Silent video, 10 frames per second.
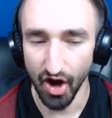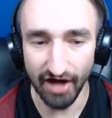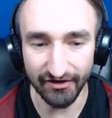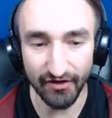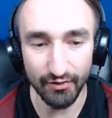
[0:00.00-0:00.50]

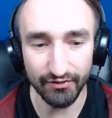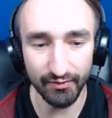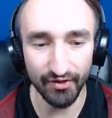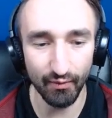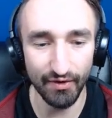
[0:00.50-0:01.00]
I thought that was
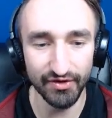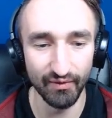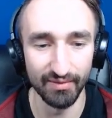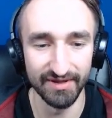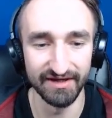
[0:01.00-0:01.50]
where the Wonder
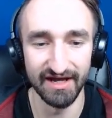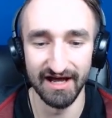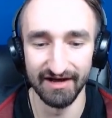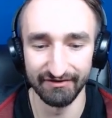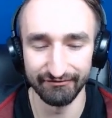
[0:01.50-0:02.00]
Woman
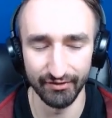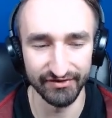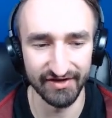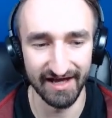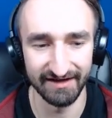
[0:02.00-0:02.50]
uh, full
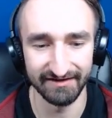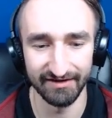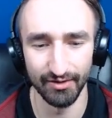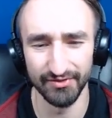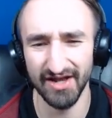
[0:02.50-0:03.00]
set,
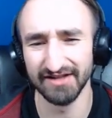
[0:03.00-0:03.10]
or was